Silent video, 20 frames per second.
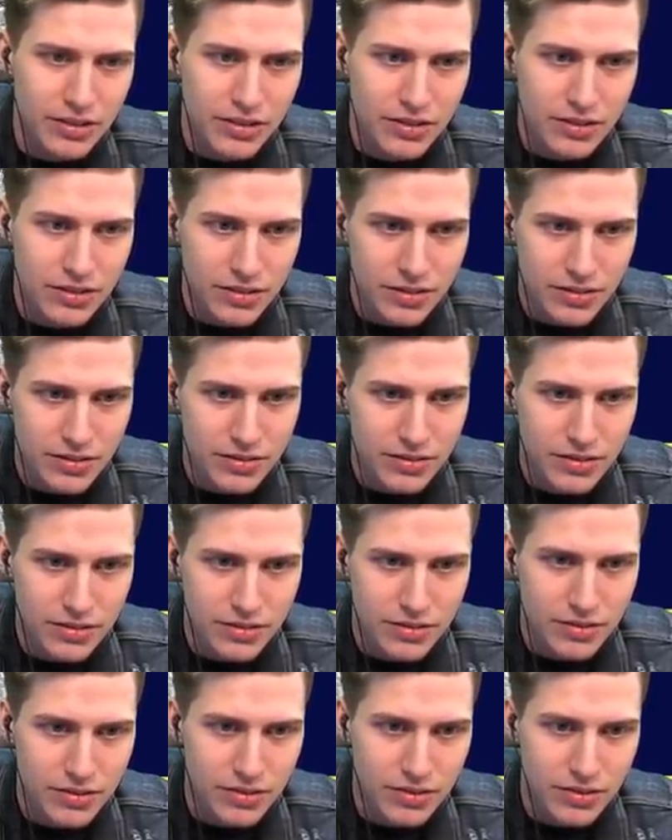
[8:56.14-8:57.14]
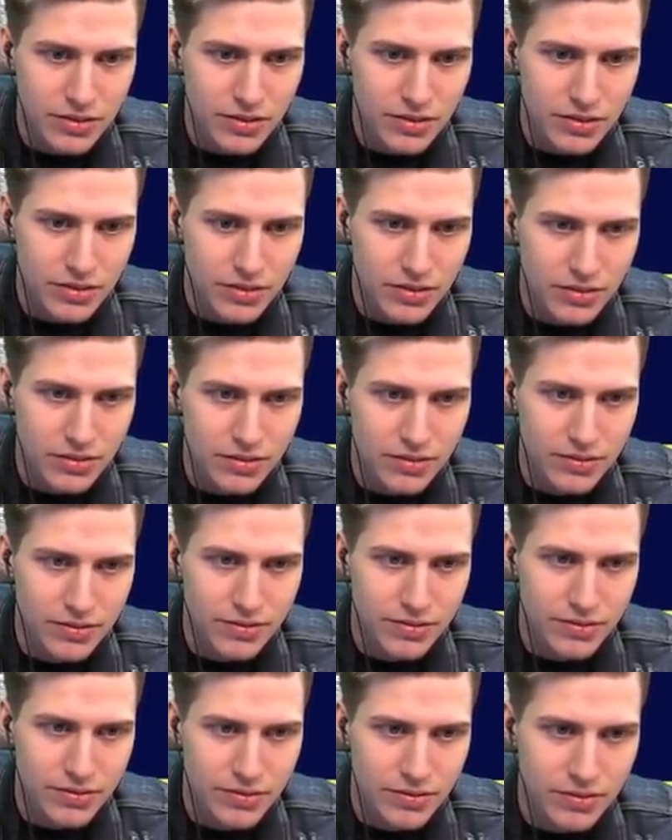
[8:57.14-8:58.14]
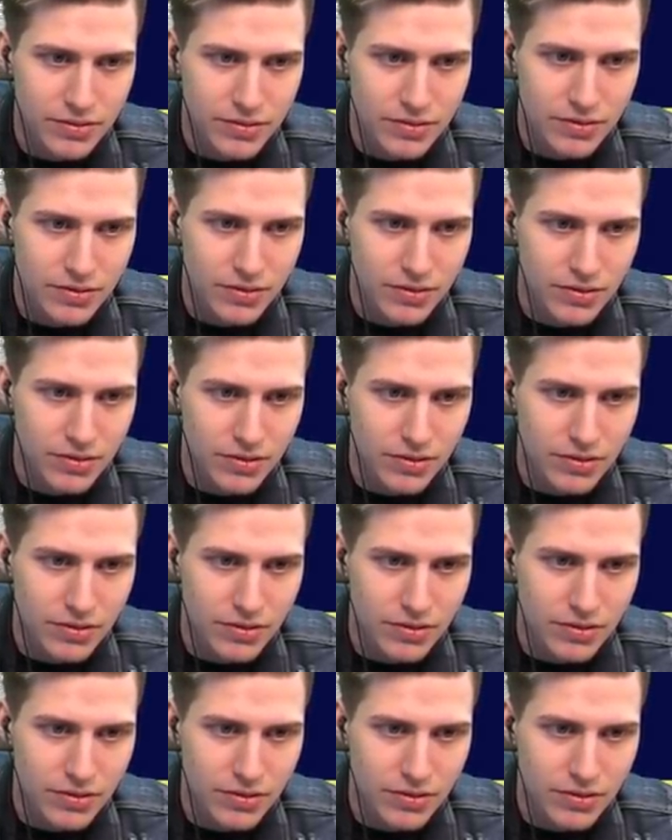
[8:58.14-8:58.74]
Nobody speaks.